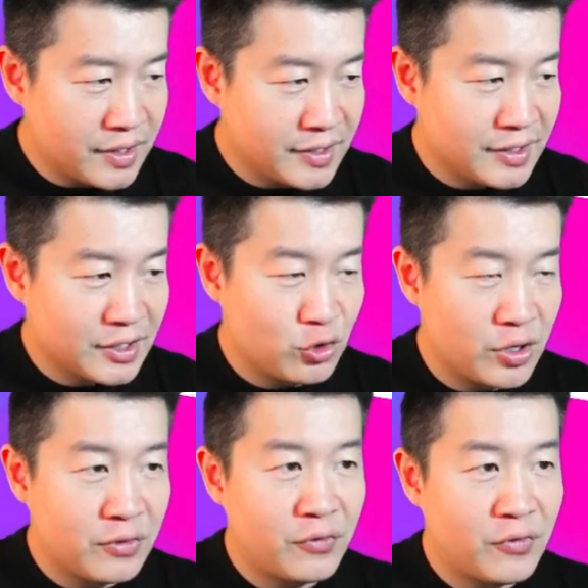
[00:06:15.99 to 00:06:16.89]
It is a
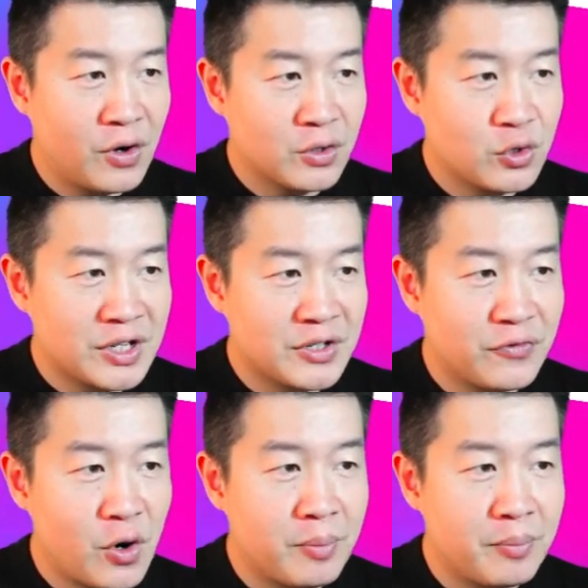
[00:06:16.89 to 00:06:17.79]

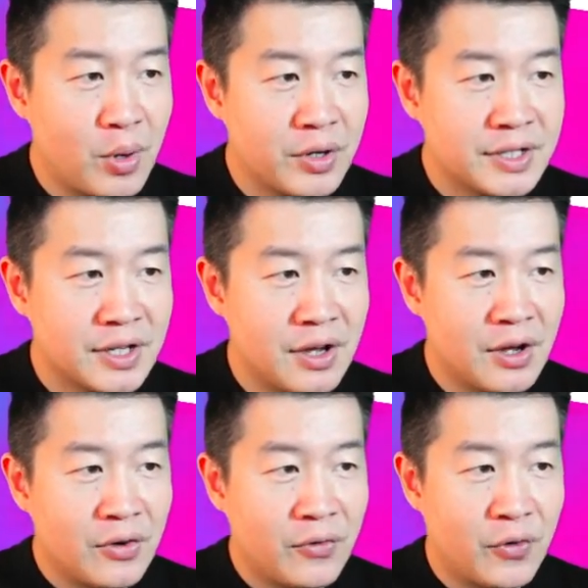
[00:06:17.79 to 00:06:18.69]
transform point
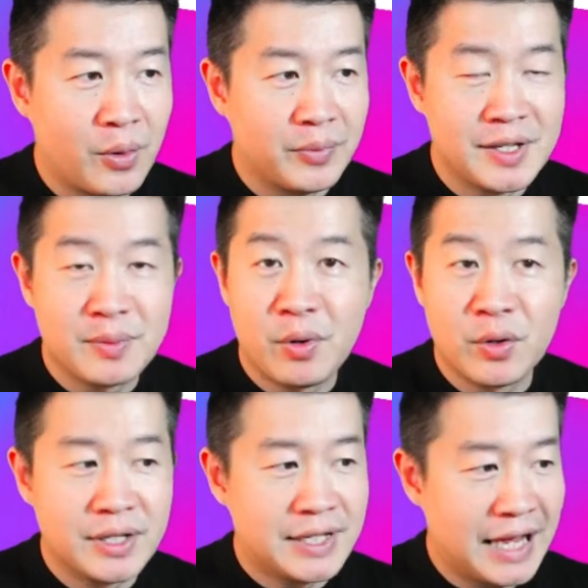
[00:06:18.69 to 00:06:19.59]
from this
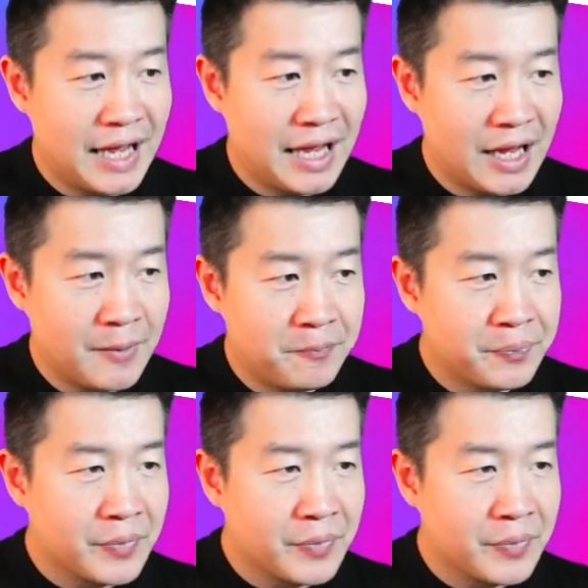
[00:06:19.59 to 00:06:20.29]
point A.